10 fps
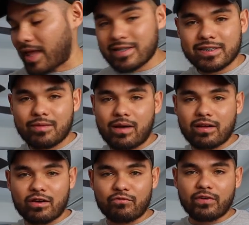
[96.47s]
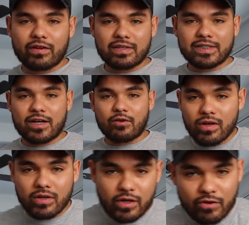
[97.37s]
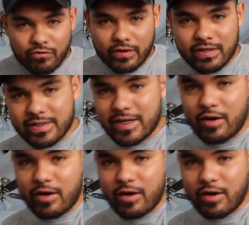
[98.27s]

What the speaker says: last time I couldn't figure this out. We couldn't figure this